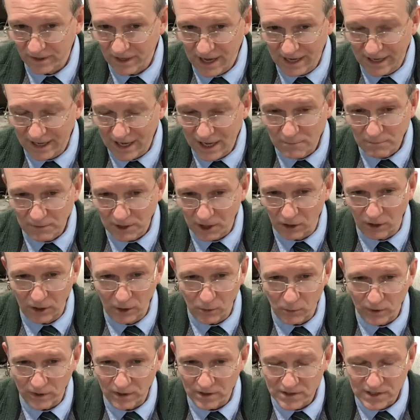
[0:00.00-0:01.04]
I am the
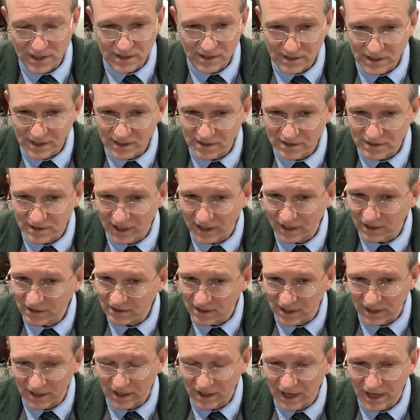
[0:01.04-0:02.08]
only one who sees these
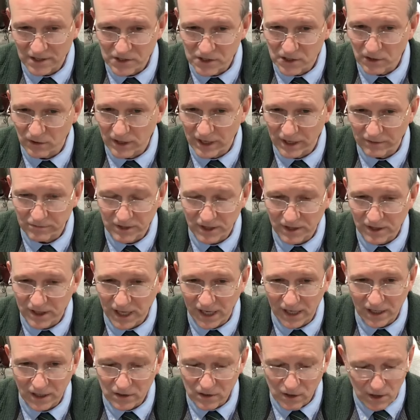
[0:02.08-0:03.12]
things, I still have to
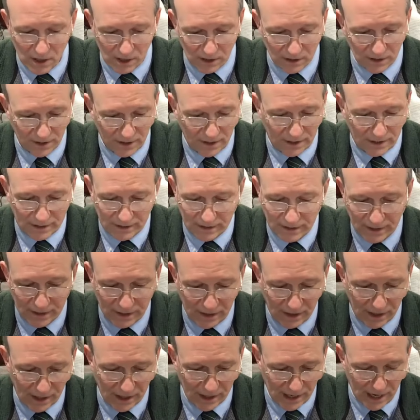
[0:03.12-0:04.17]
thank God.
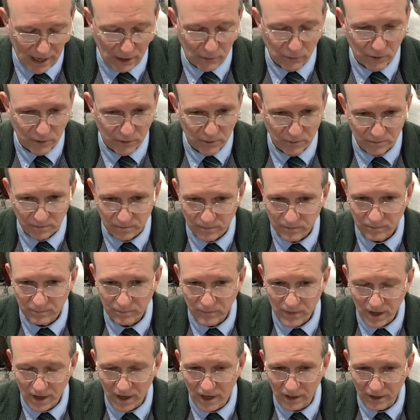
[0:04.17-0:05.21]
I would,
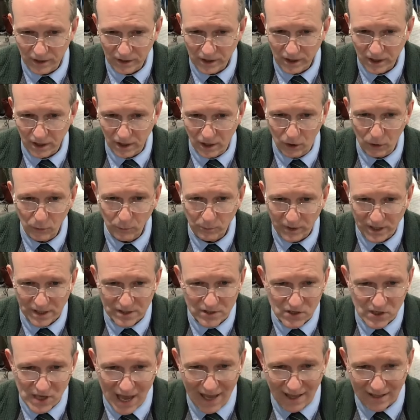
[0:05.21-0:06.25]
be
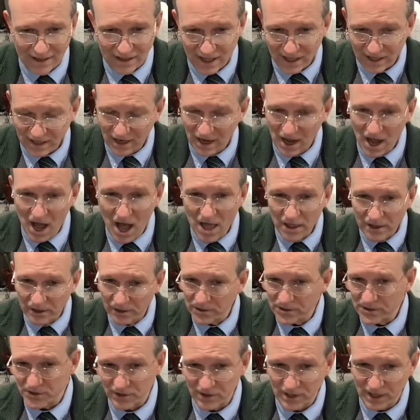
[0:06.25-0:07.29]
sad that
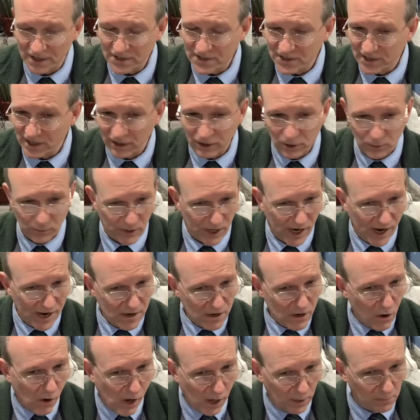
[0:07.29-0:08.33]
others are not seeing them, but I
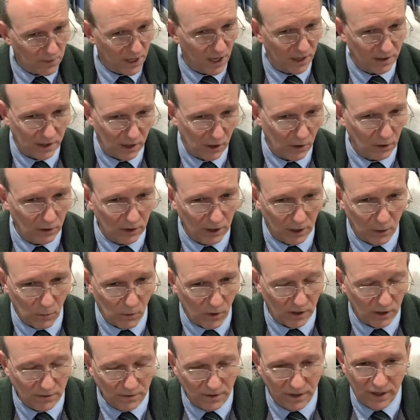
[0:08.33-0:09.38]
know I'm not the only
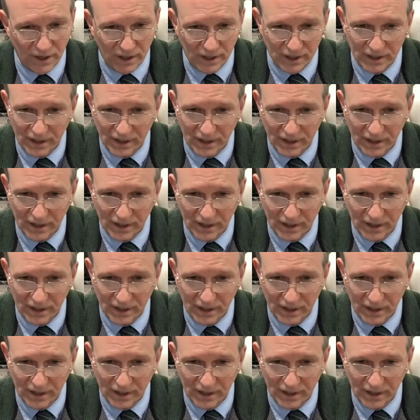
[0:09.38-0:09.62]
one.